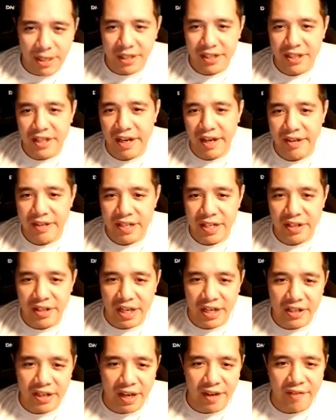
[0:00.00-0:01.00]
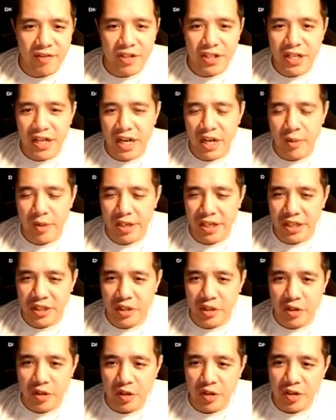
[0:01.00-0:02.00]
today. I've seen a lot. I haven't seen anyone get the
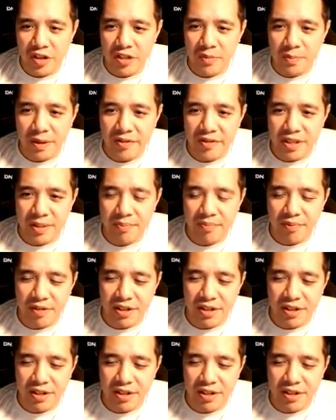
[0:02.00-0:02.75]
new units, but I've seen pretty